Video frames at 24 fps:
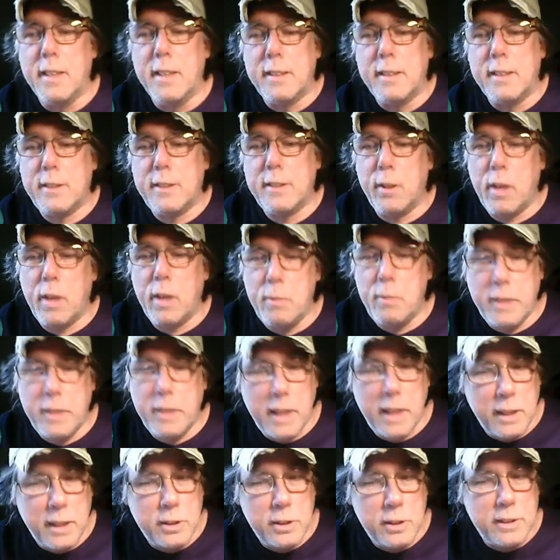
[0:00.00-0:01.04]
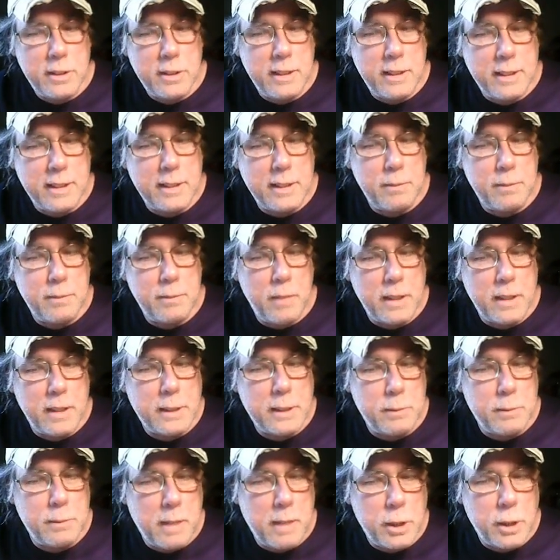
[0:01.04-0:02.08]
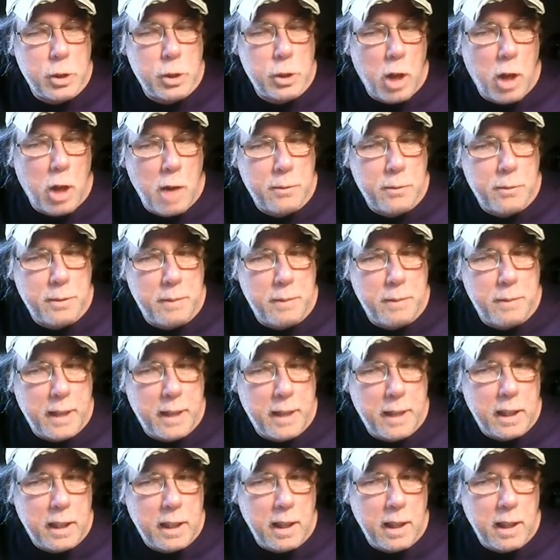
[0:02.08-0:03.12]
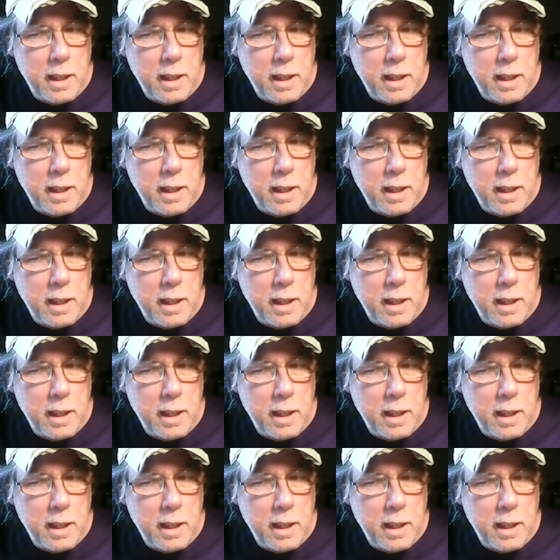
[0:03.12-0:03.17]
So I mean, this is my job to me,